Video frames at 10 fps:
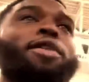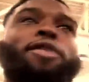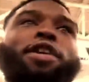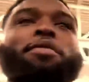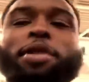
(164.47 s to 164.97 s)
way
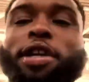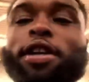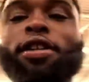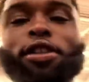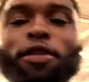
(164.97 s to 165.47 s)
for your
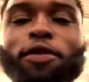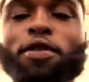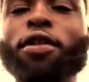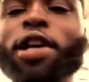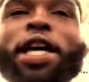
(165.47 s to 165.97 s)
beard. So if
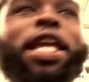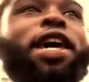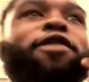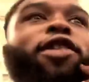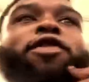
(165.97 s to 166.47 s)
you,
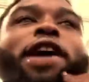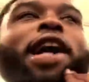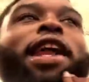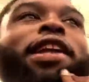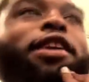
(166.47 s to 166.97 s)
even if you
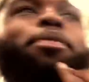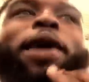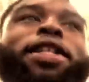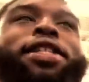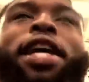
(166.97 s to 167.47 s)
got like little
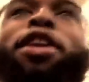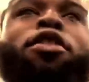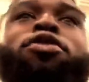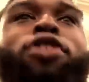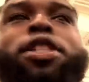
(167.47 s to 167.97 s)
patches, I
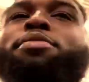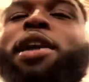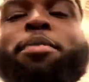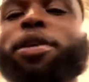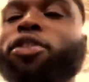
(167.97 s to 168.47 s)
know, trust
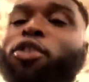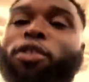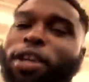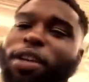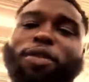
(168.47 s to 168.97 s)
me, I've been
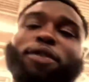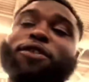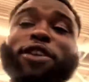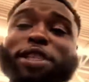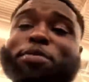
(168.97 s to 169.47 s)
through it.
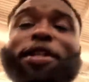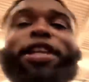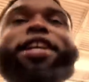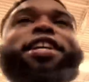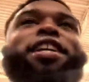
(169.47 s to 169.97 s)
Trust me.
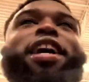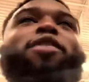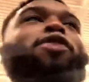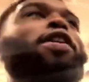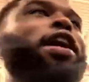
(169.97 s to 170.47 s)

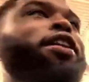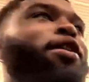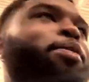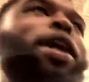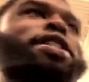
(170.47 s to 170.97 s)
Even if you got
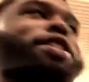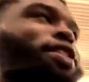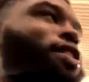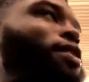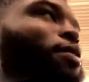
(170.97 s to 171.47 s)
little
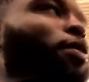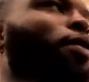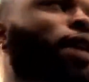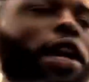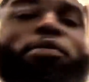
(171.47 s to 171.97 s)
patches,
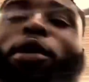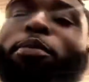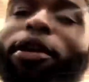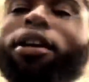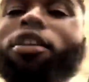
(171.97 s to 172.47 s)
keep the
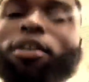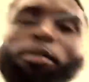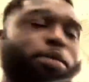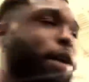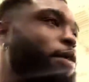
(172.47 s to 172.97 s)
beard on,
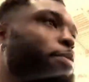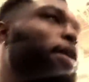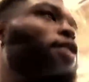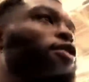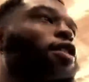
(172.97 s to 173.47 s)
keep the
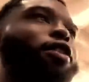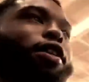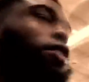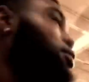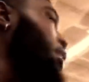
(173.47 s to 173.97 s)
beard oil on
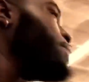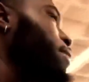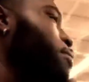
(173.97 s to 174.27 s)
there, so keep